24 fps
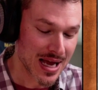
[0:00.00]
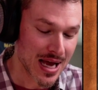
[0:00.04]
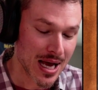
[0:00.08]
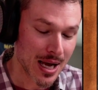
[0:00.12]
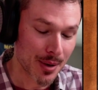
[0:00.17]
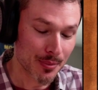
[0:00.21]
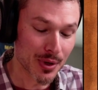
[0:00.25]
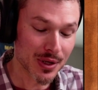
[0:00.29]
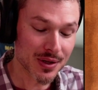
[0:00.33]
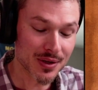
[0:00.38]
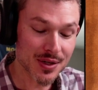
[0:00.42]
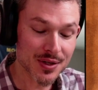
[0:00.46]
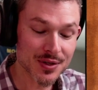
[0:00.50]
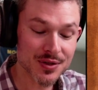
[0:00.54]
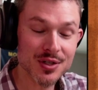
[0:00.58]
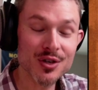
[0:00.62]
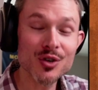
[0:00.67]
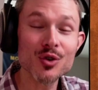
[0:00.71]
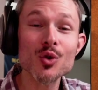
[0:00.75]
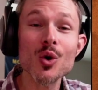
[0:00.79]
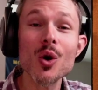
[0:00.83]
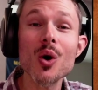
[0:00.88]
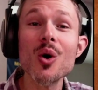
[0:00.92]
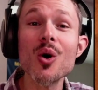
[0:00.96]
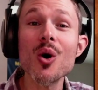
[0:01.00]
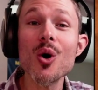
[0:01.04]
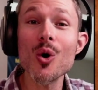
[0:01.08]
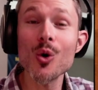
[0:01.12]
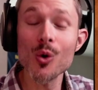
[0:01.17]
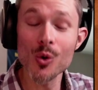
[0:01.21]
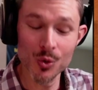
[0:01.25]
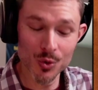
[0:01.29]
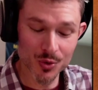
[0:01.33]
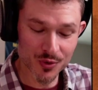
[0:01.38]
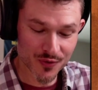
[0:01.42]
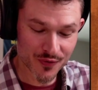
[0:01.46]
but this can grow
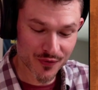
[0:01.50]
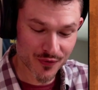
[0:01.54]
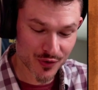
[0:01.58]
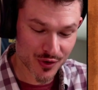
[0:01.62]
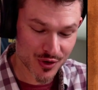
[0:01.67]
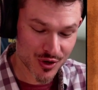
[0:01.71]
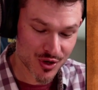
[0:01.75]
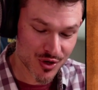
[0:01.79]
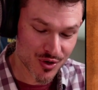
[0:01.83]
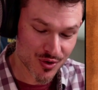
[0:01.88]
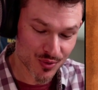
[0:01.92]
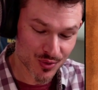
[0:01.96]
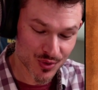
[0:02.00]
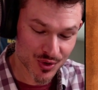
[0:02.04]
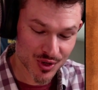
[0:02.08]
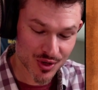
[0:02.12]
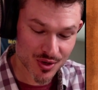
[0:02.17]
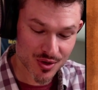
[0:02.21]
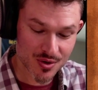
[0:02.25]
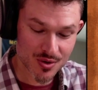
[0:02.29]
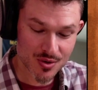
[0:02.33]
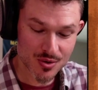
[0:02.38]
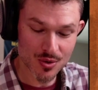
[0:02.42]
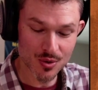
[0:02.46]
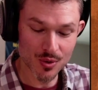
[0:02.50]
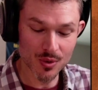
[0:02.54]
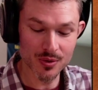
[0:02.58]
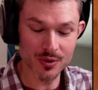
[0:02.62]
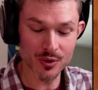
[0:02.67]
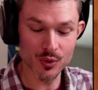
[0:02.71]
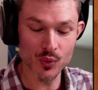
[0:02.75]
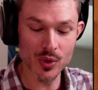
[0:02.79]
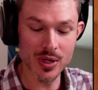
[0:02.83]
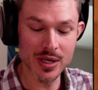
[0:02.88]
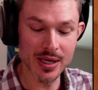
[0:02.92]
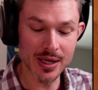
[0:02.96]
old for you too,
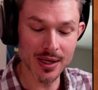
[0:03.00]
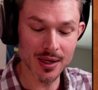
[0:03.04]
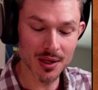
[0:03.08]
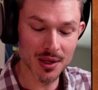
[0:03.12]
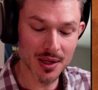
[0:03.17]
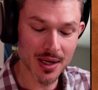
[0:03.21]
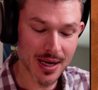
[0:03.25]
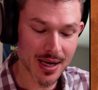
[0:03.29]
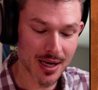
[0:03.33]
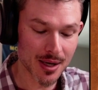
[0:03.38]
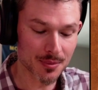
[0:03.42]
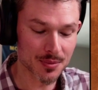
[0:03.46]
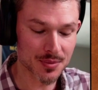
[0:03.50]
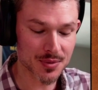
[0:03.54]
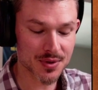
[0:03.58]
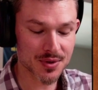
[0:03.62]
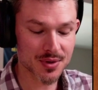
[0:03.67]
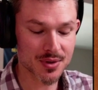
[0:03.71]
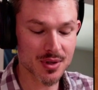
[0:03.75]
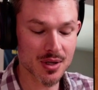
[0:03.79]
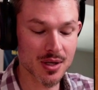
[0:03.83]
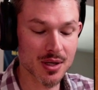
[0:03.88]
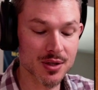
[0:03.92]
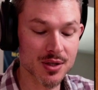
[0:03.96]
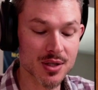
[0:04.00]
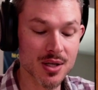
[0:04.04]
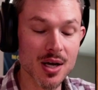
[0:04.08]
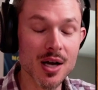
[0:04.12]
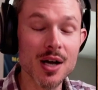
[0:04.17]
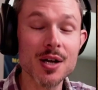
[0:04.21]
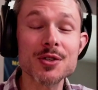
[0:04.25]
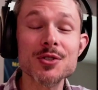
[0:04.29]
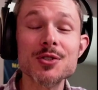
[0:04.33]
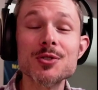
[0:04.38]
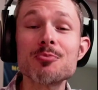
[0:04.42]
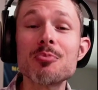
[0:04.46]
the reading claims, and to
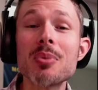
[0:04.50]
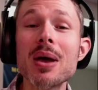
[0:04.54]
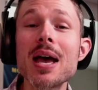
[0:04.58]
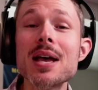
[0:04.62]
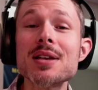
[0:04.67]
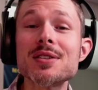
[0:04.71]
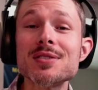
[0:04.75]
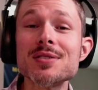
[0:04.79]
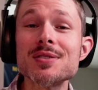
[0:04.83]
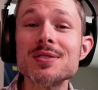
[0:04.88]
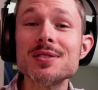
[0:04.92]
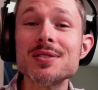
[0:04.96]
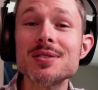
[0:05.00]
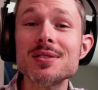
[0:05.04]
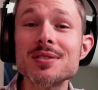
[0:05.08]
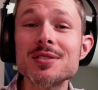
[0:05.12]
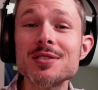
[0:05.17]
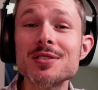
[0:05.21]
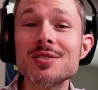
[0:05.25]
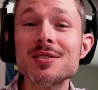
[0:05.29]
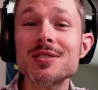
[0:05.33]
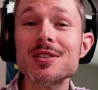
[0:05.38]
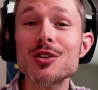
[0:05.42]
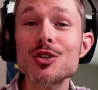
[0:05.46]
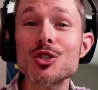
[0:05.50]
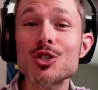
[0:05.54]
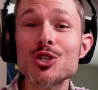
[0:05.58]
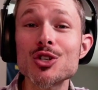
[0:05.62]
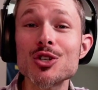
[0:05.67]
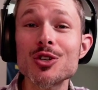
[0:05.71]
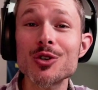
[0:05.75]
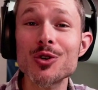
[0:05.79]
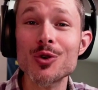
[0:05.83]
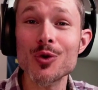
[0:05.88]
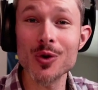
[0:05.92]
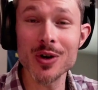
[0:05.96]
us peasants'
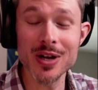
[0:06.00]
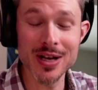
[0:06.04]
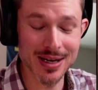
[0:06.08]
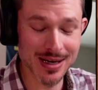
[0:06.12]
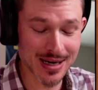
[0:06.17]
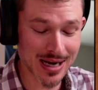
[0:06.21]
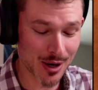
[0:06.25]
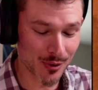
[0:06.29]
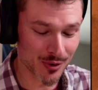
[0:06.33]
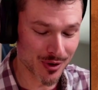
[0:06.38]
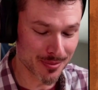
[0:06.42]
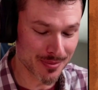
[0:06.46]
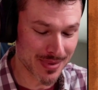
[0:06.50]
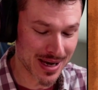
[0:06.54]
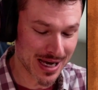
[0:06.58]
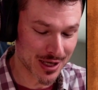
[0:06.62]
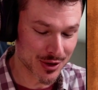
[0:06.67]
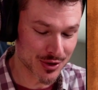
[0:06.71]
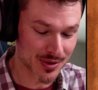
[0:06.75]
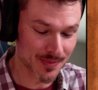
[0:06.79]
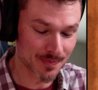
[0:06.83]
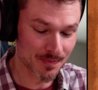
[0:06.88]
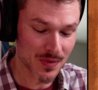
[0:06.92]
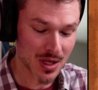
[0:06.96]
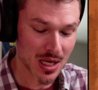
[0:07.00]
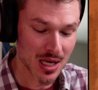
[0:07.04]
chagrin, I would imagine.